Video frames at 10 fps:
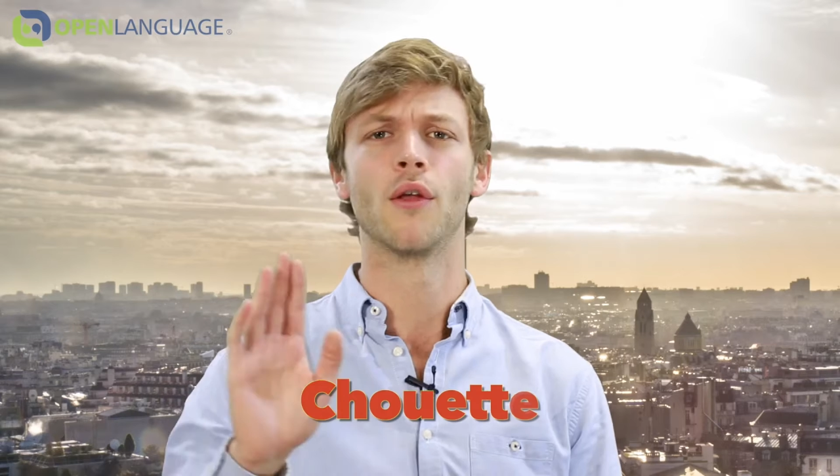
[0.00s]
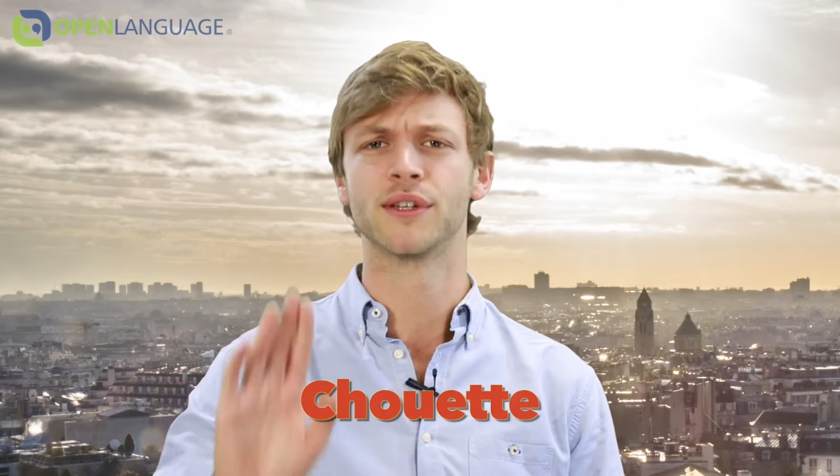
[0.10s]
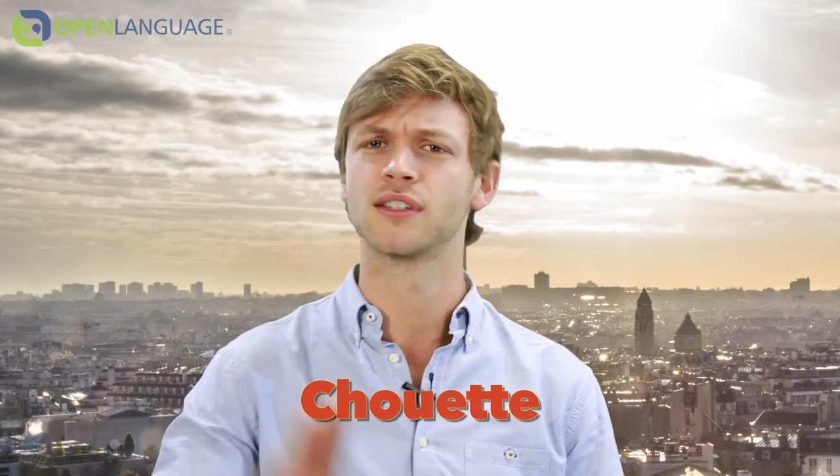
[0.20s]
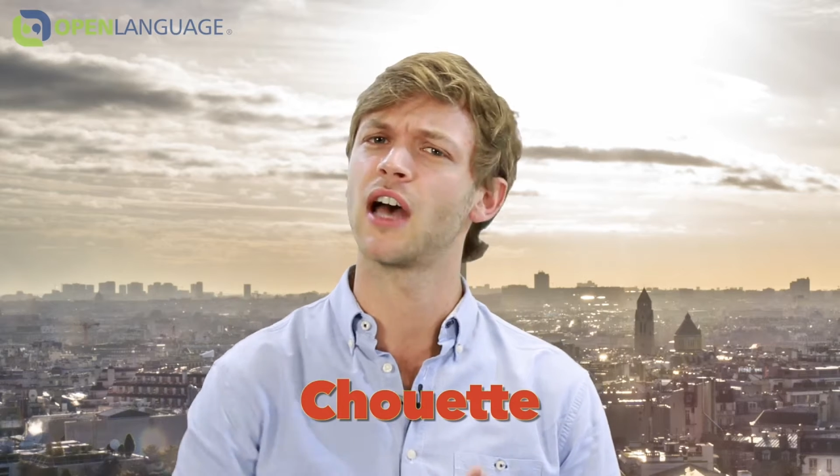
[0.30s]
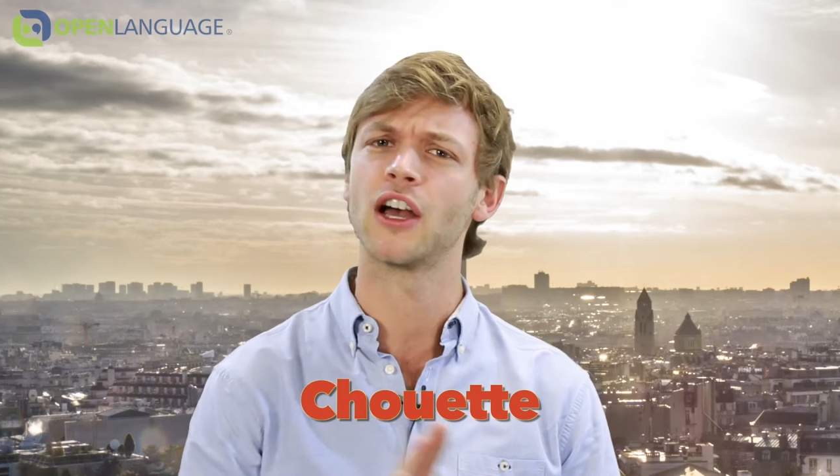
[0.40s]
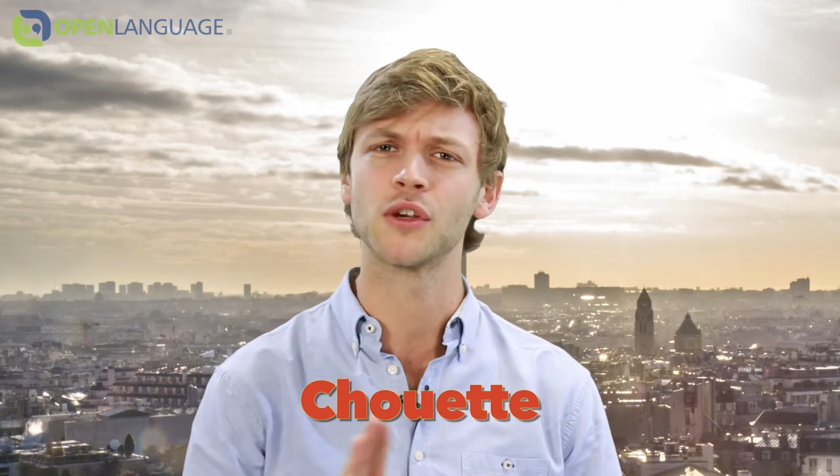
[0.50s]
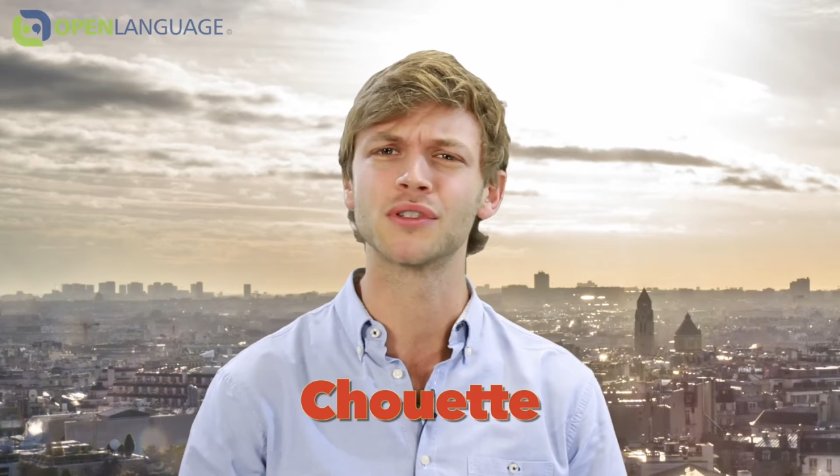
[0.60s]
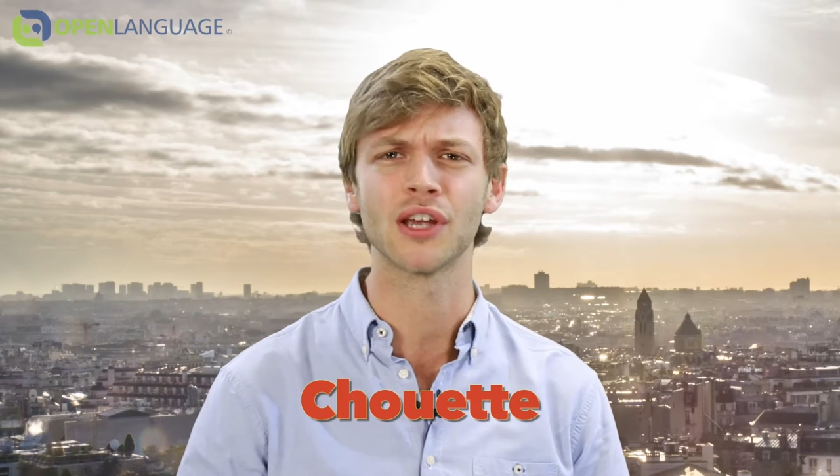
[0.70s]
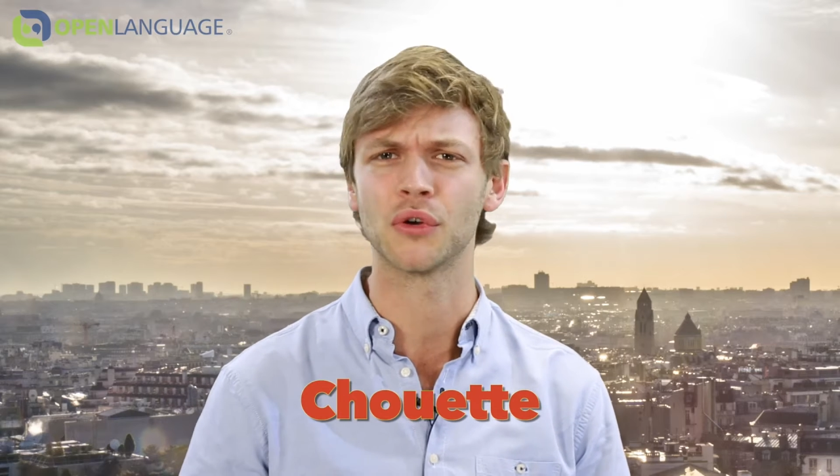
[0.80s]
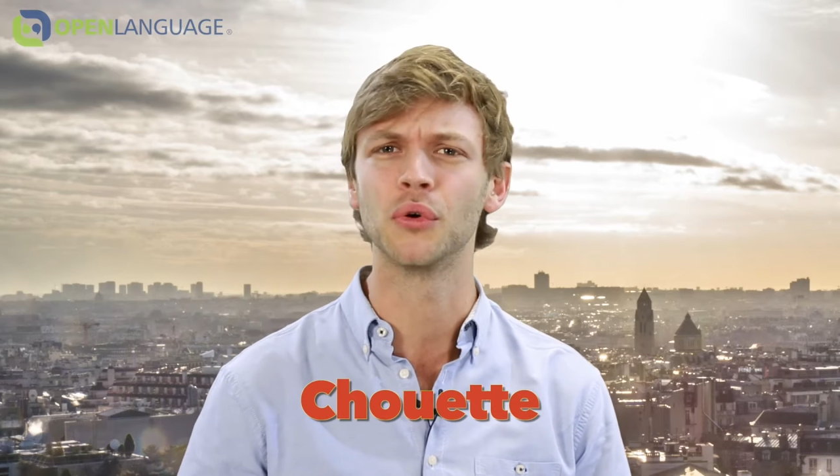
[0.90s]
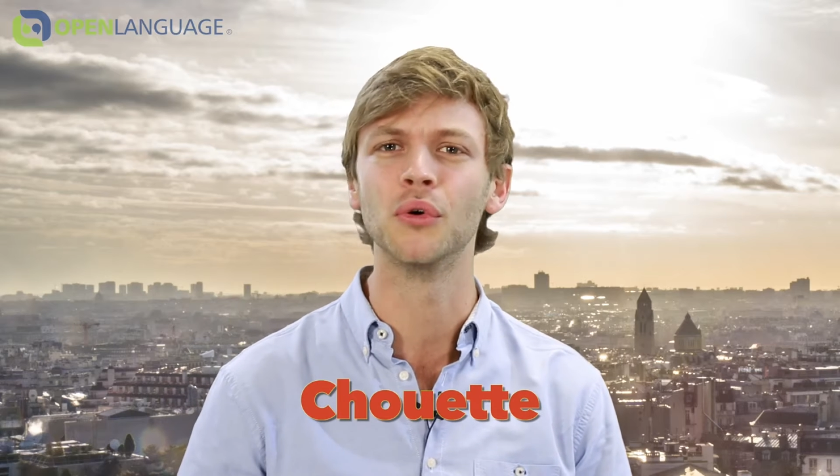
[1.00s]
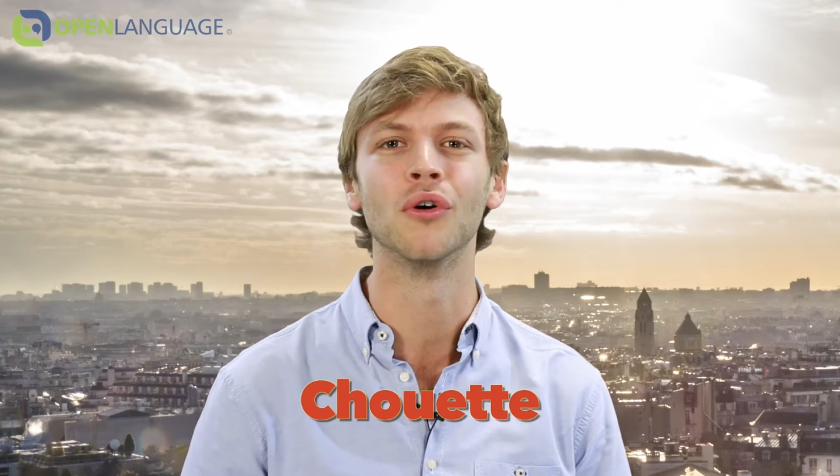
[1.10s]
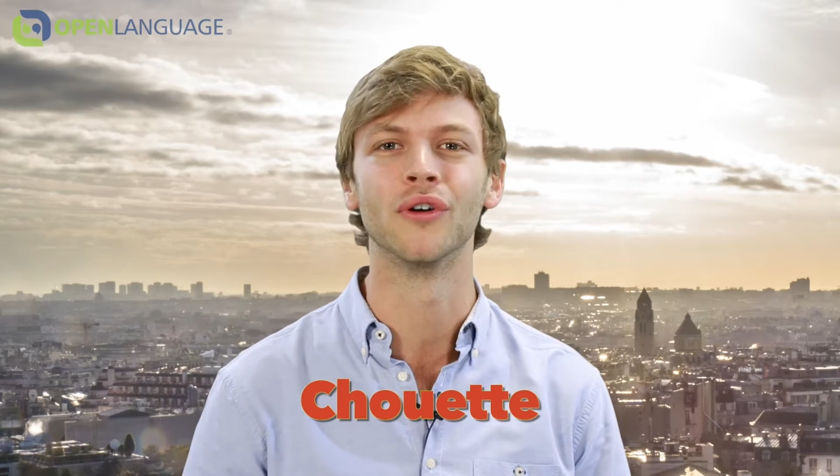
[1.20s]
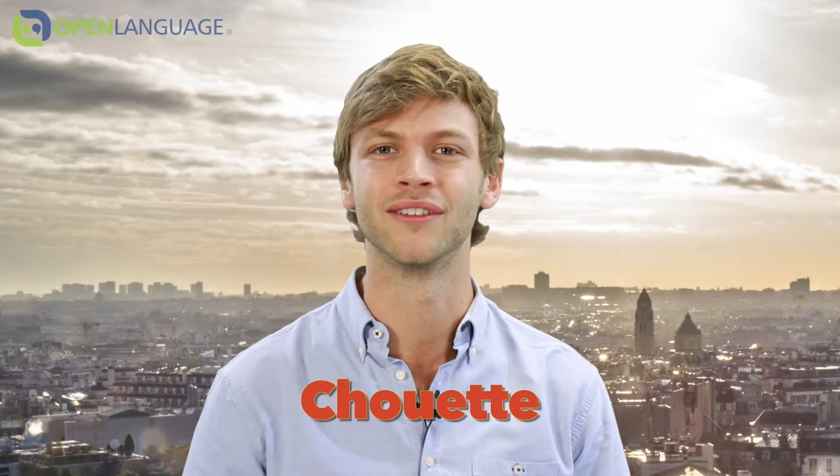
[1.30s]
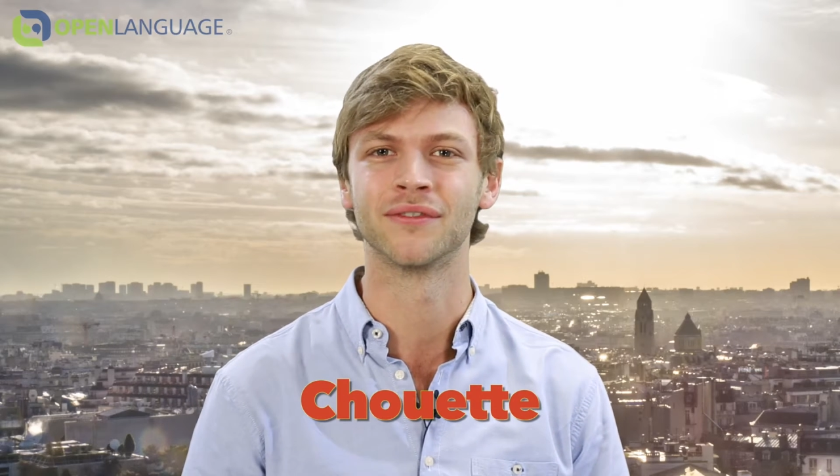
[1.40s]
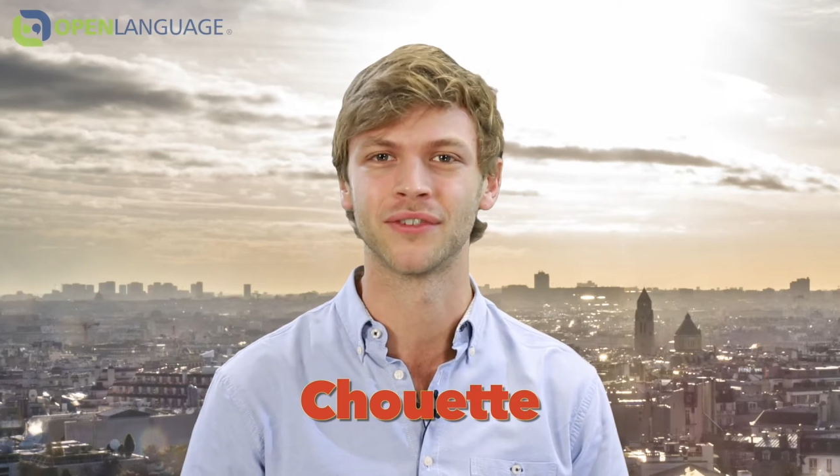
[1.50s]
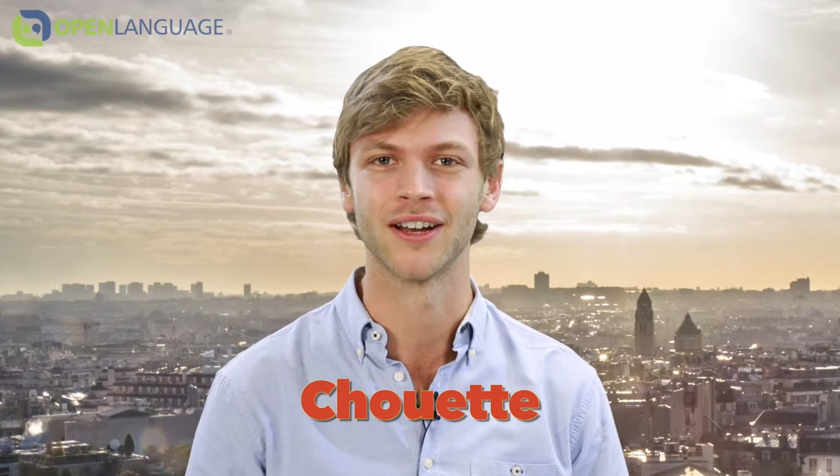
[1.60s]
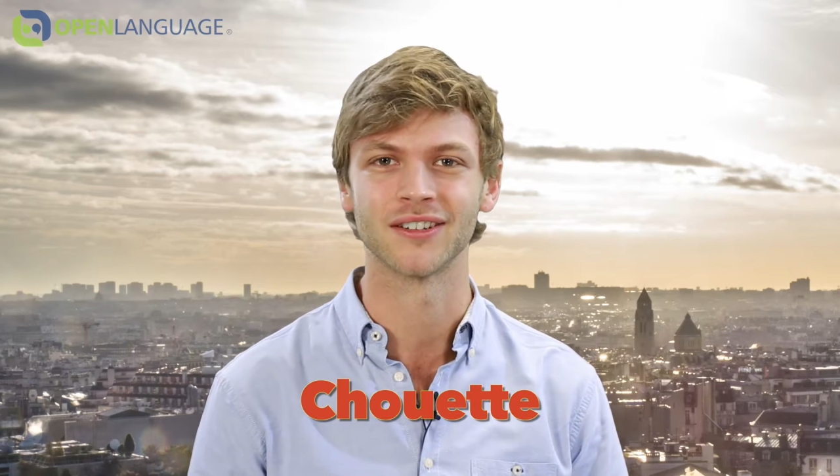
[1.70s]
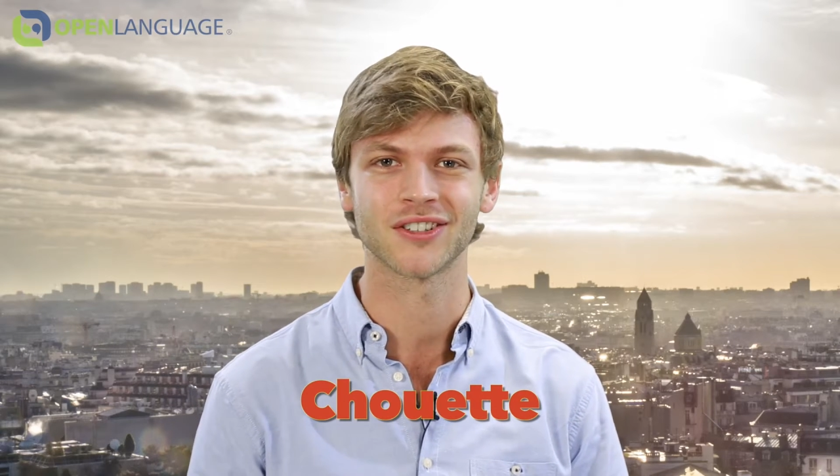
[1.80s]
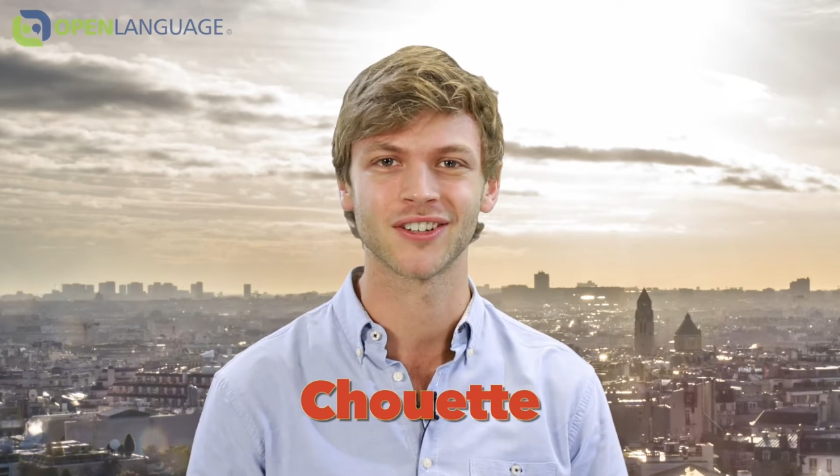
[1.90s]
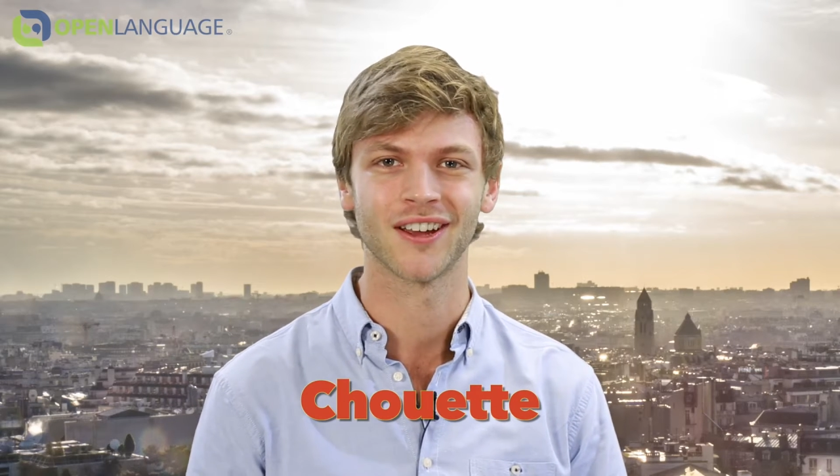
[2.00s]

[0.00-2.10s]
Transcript: this is how you say cool in French.